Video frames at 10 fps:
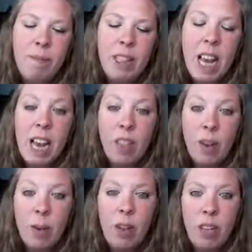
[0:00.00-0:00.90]
Yeah,
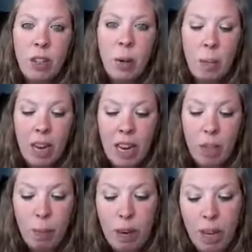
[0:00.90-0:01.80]
so it should be
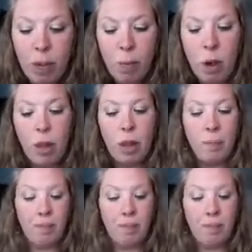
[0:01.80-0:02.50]
a good month.